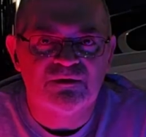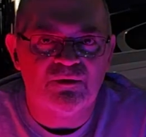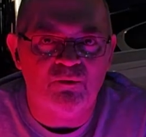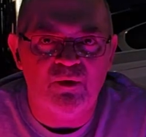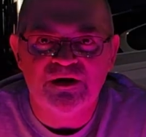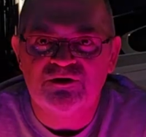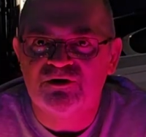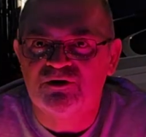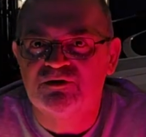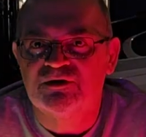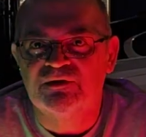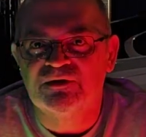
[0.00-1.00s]
the winter
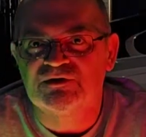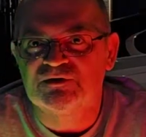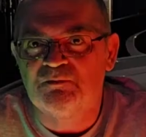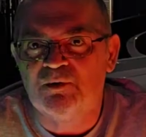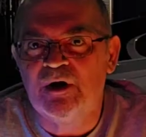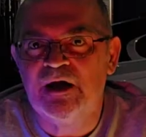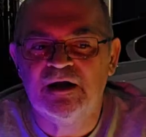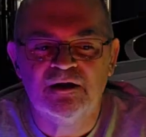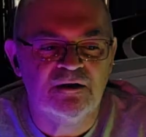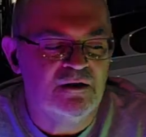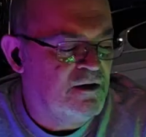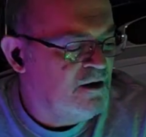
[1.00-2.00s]
to the
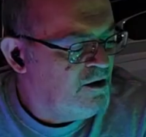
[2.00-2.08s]
spring,